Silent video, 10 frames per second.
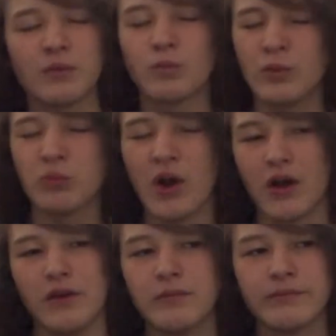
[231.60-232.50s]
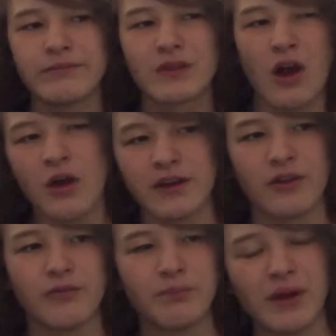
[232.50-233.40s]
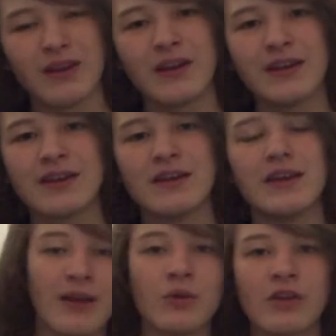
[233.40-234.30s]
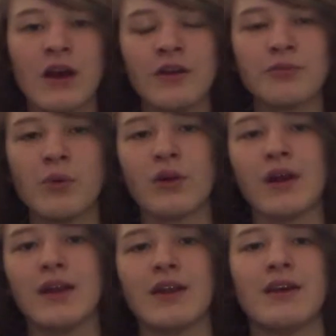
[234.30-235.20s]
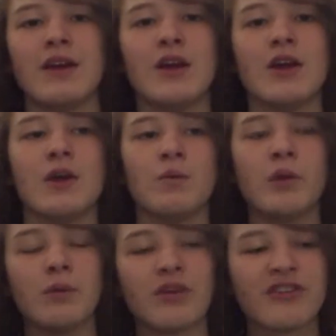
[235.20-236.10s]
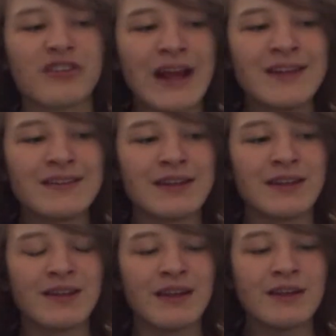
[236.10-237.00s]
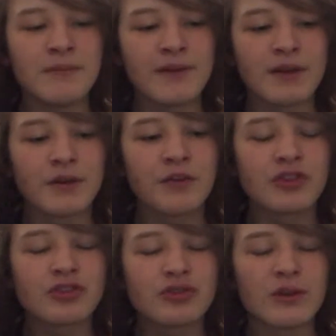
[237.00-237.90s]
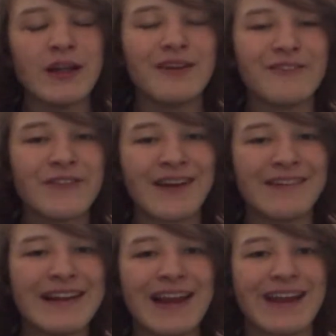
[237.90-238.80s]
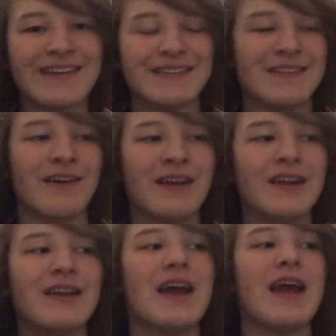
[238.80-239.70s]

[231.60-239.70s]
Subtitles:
we weren't, kind of, but like, it was kind of more like we were standing in the middle of a street very late at night,